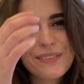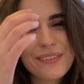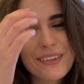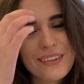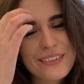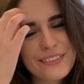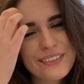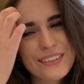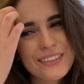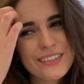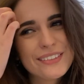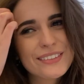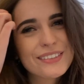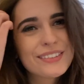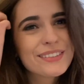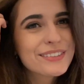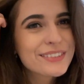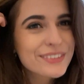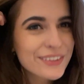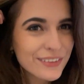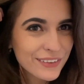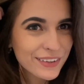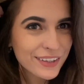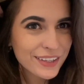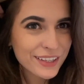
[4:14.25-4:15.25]
I feel
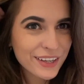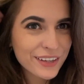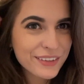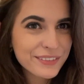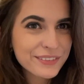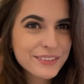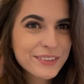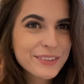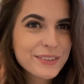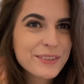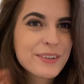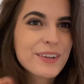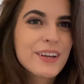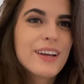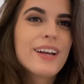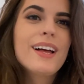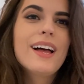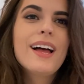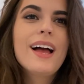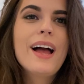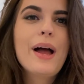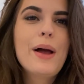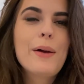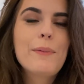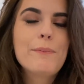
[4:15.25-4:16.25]
so uncomfortable
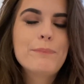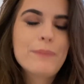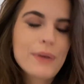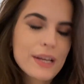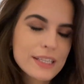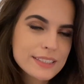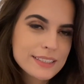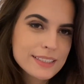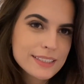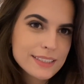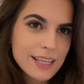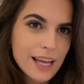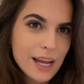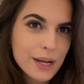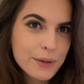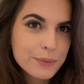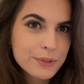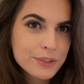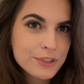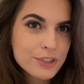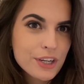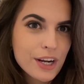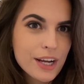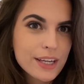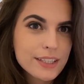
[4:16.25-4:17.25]
but I
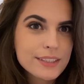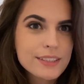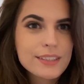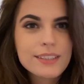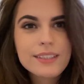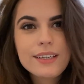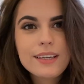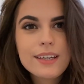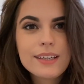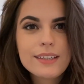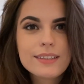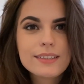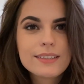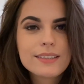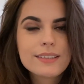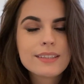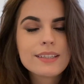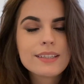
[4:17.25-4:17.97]
will try to get